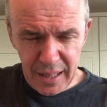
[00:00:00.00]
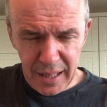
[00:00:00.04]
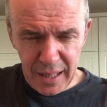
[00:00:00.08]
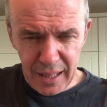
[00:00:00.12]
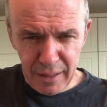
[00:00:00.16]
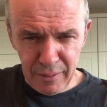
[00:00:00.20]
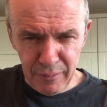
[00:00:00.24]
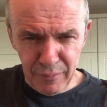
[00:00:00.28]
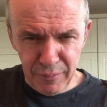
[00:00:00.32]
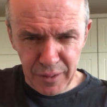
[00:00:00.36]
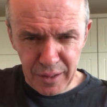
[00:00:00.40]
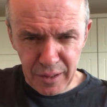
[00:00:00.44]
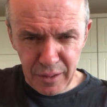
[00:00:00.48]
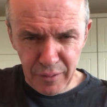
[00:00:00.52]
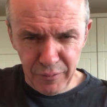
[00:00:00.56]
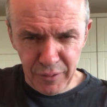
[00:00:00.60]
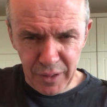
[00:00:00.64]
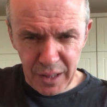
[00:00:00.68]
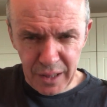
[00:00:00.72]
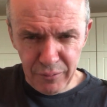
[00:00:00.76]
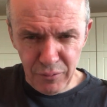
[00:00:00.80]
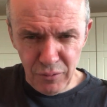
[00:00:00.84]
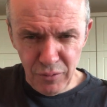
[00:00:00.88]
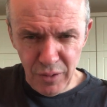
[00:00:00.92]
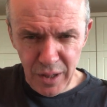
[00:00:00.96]
and finger
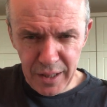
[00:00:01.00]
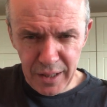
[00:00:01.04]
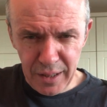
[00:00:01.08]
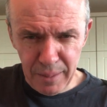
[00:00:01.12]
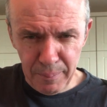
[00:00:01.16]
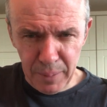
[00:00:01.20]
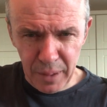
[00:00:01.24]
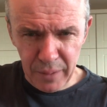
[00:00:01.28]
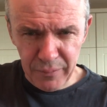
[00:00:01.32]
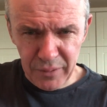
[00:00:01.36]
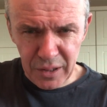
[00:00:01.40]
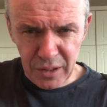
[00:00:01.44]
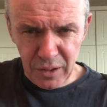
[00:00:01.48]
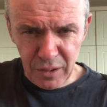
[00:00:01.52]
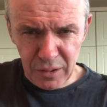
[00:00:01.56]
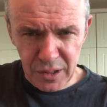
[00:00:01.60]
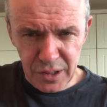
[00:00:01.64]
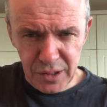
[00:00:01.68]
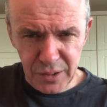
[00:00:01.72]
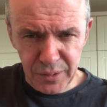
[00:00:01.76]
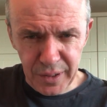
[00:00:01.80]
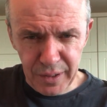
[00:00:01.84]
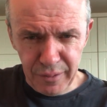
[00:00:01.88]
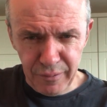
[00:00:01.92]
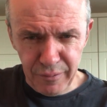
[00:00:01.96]
5 right above it on
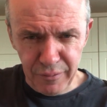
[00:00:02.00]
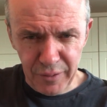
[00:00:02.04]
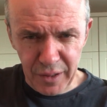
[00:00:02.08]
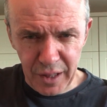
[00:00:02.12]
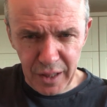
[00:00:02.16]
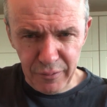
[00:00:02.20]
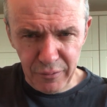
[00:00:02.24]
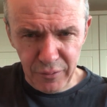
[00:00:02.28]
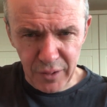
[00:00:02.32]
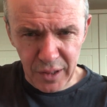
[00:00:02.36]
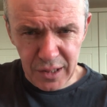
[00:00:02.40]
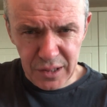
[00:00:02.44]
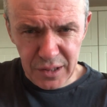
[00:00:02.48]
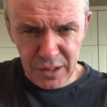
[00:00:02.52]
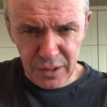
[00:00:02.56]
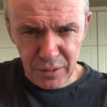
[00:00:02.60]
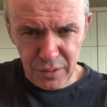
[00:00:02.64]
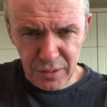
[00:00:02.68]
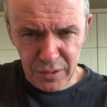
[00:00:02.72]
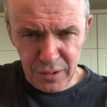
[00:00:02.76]
string 5 fret 2.